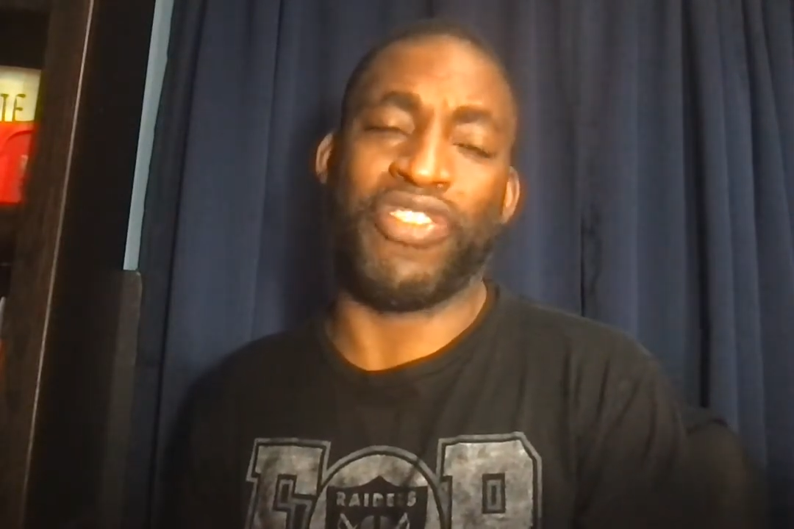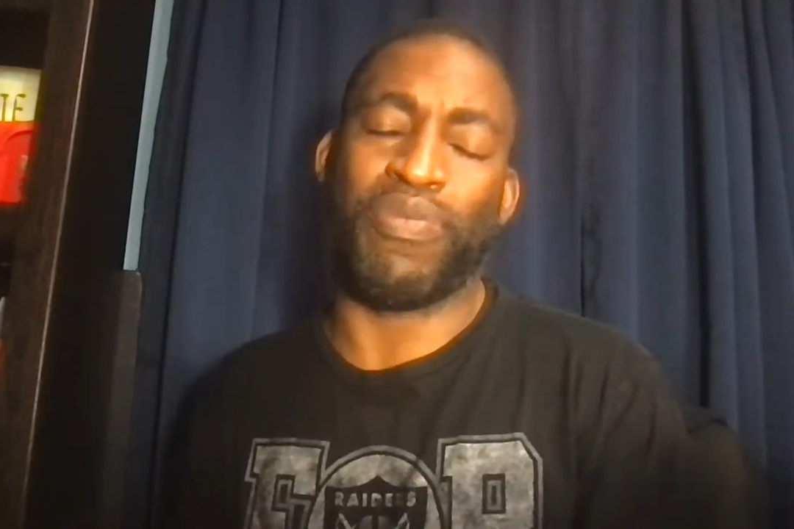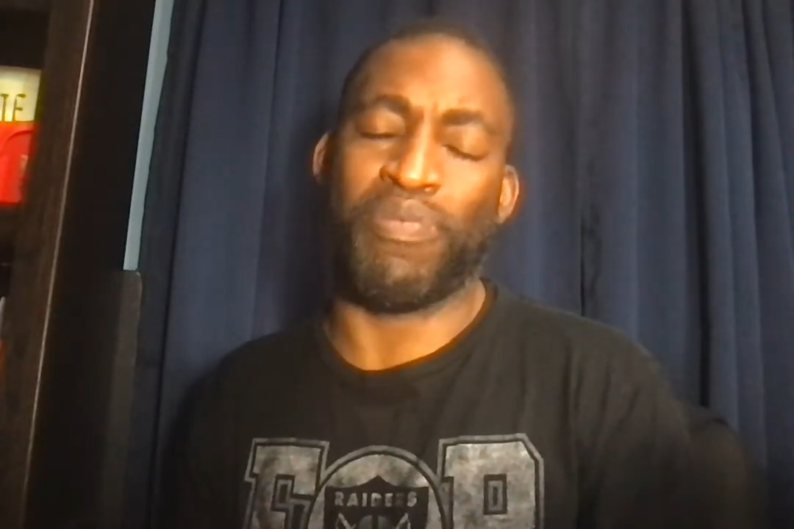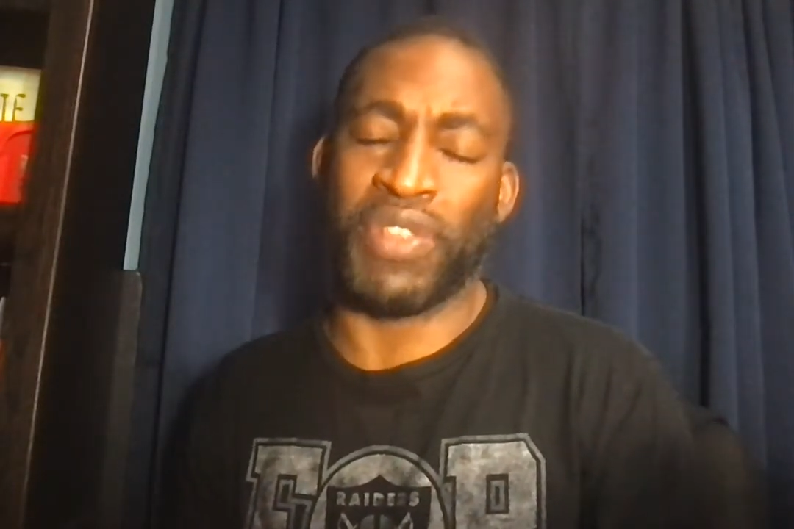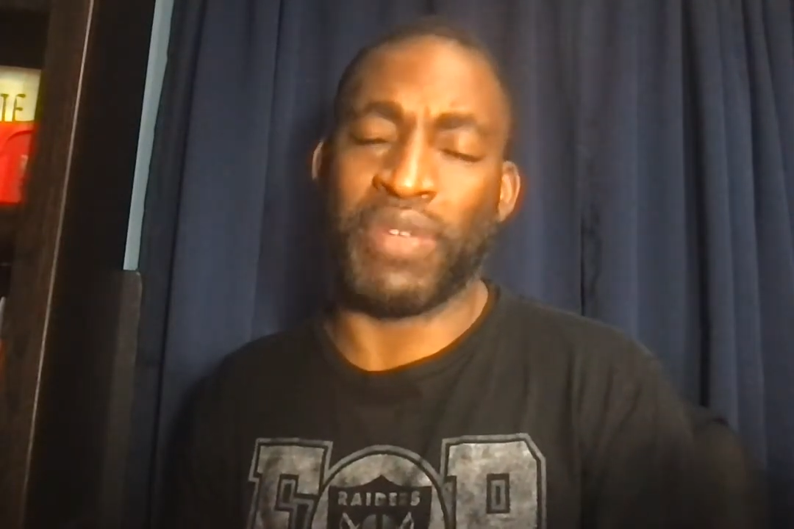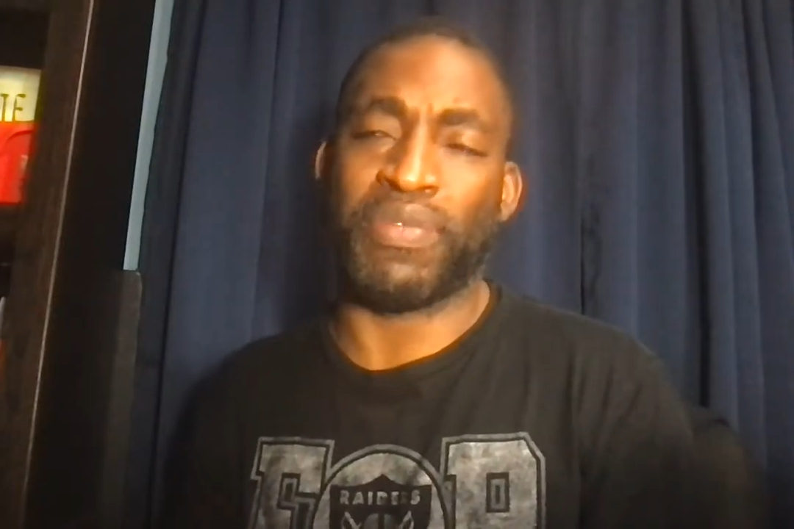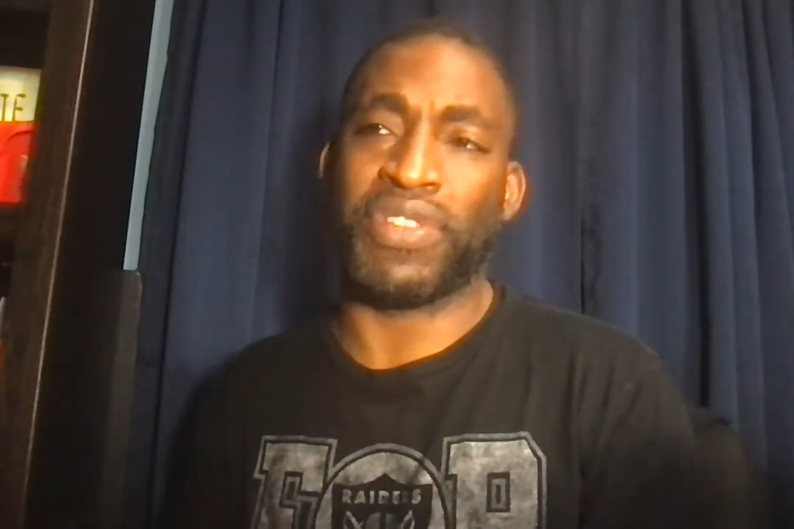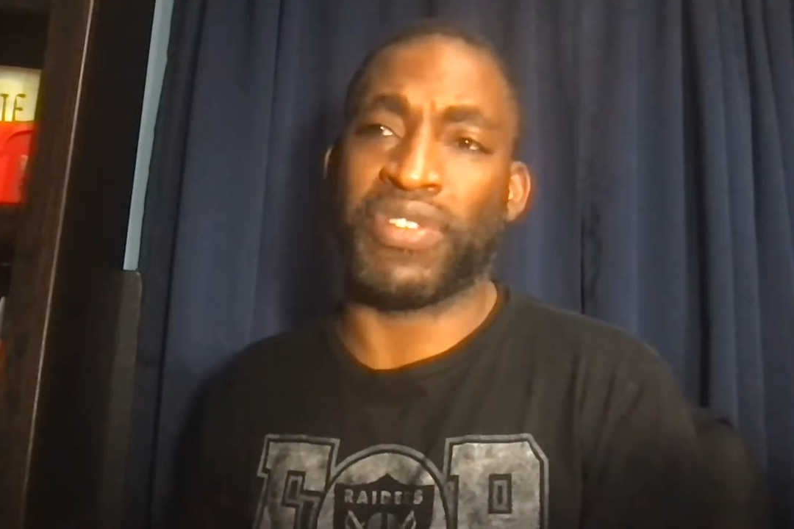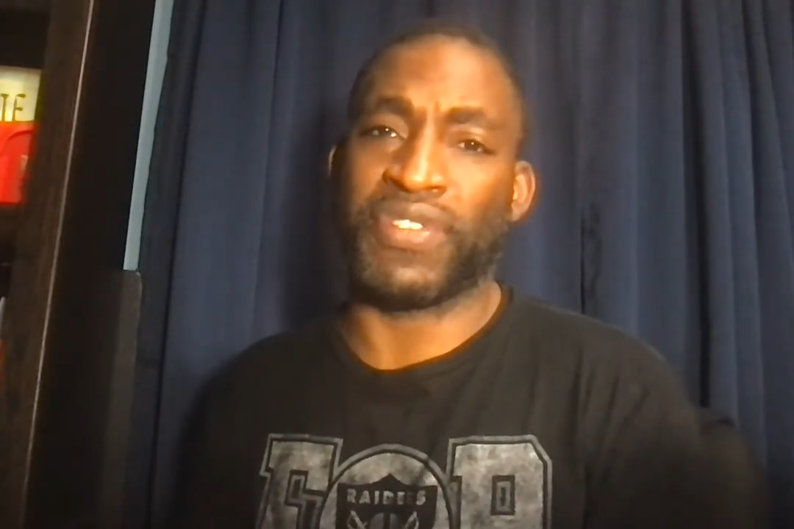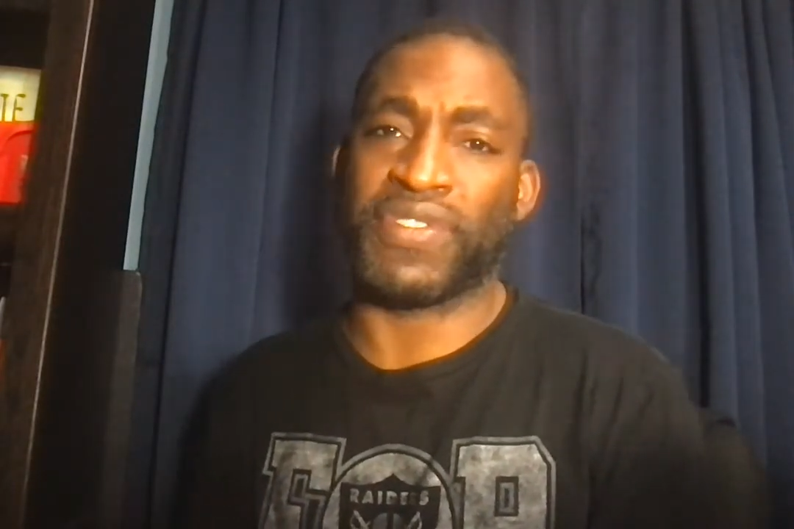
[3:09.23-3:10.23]

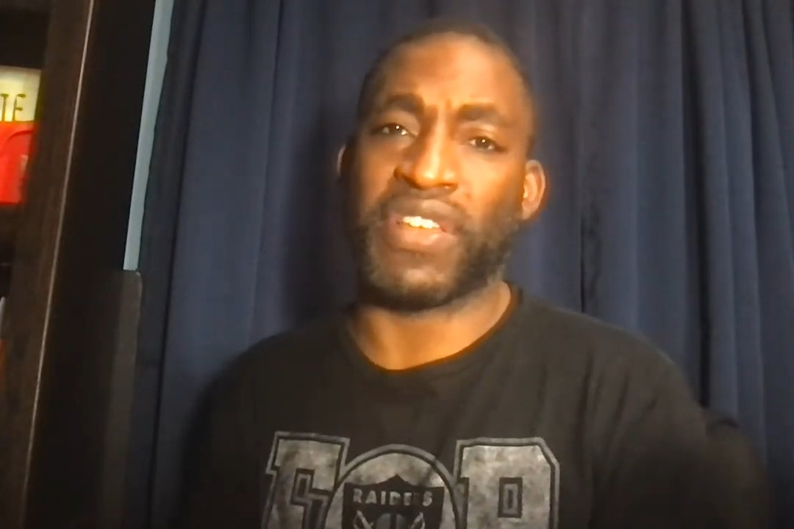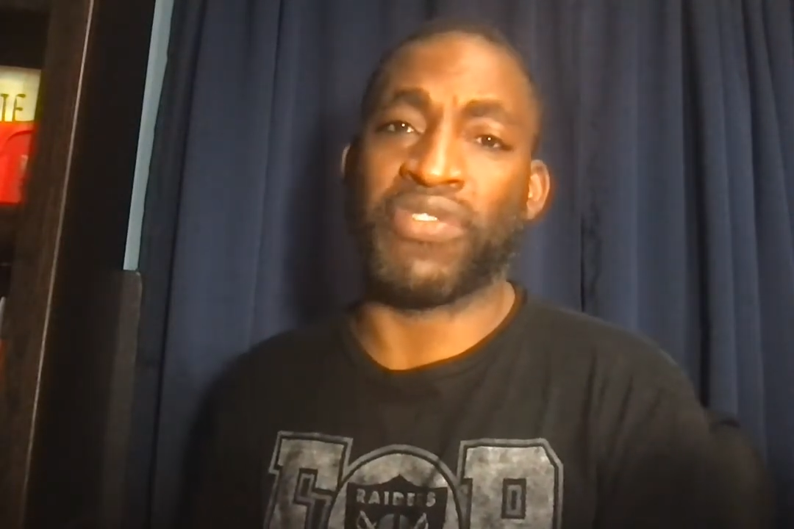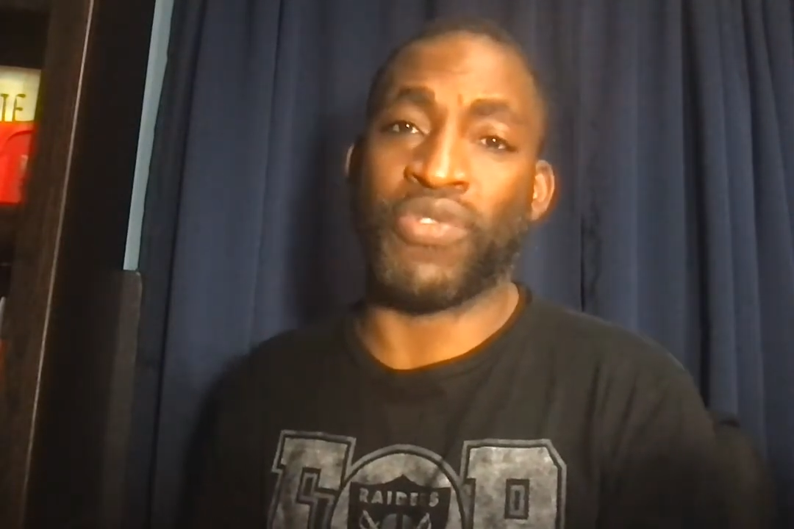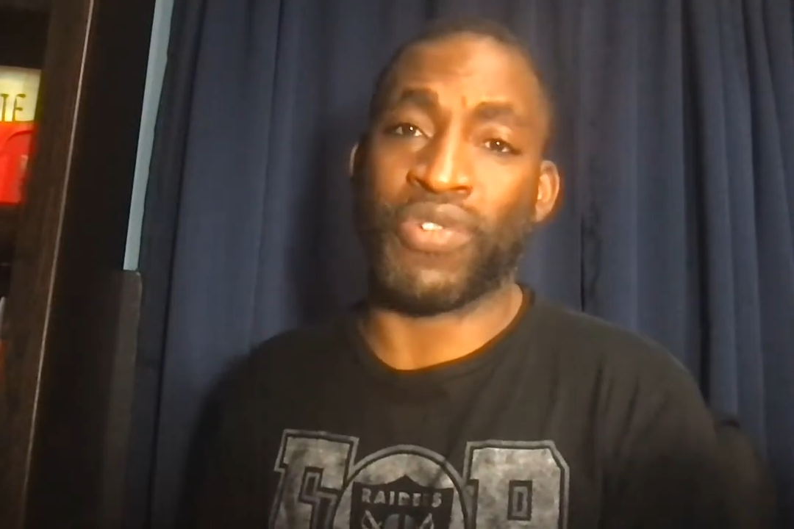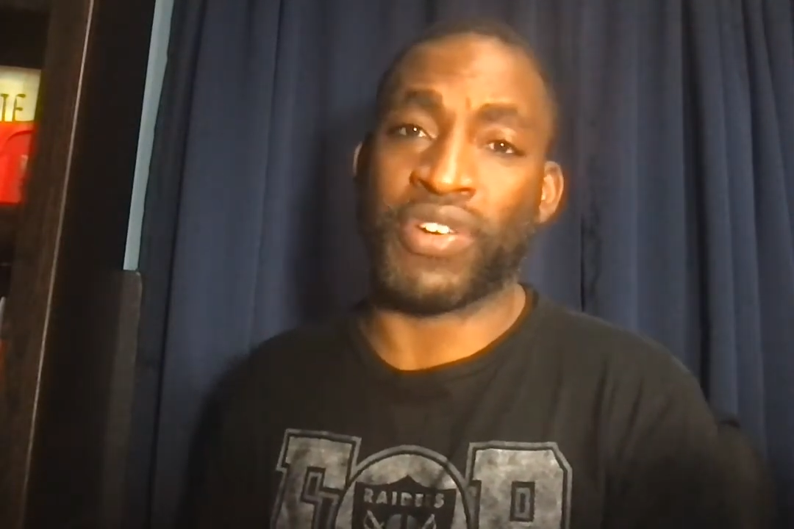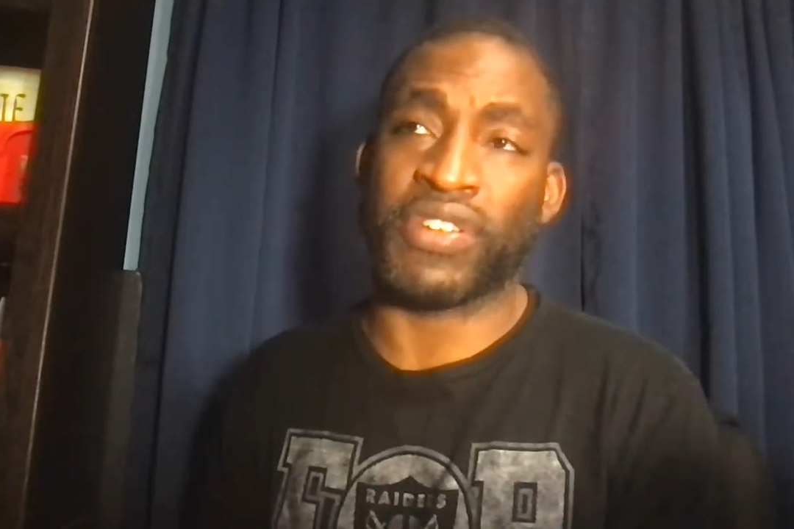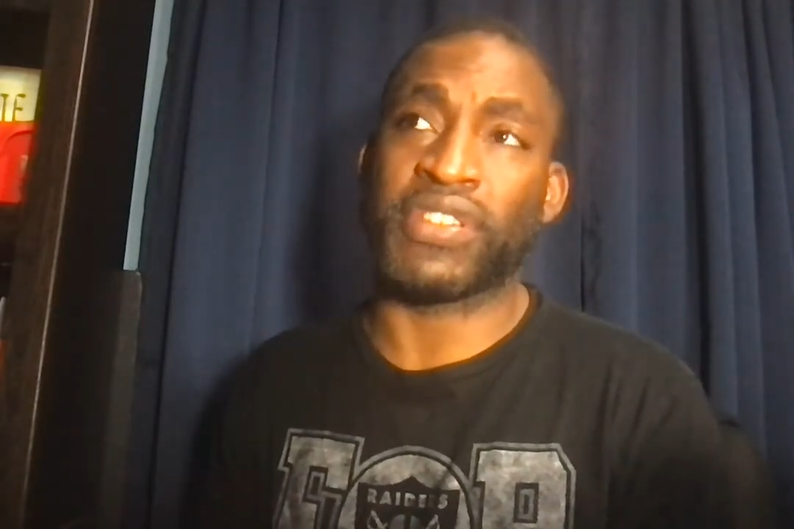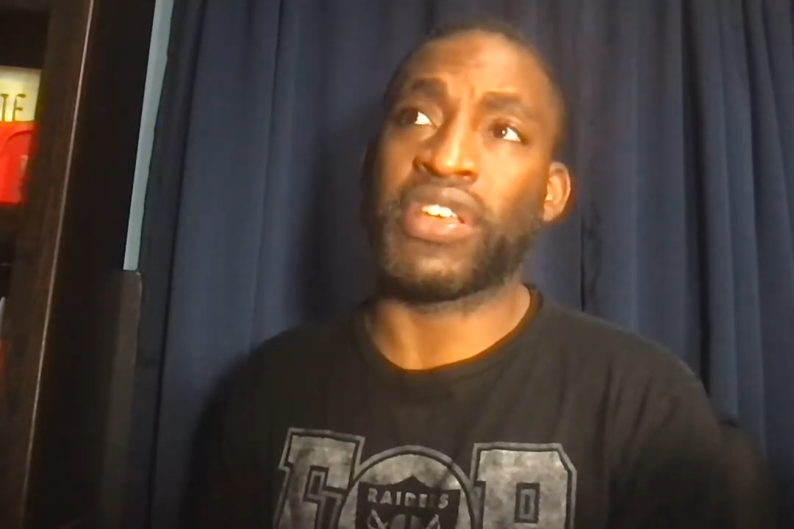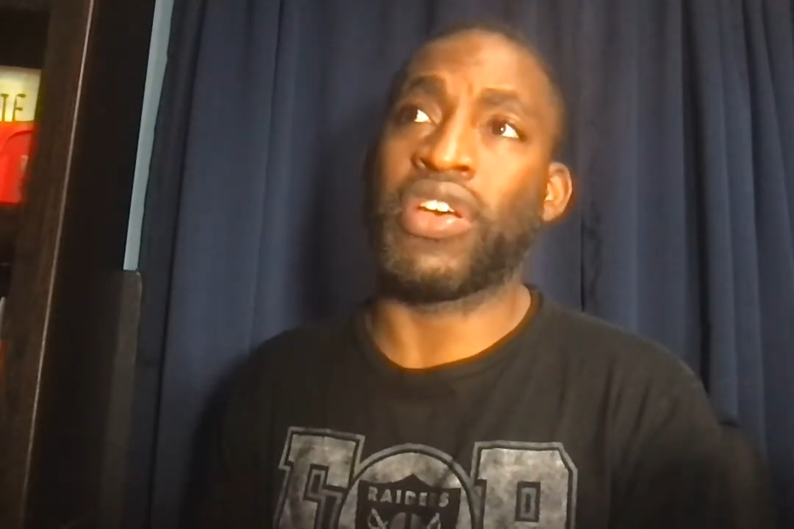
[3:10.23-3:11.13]
manipulatives, of course,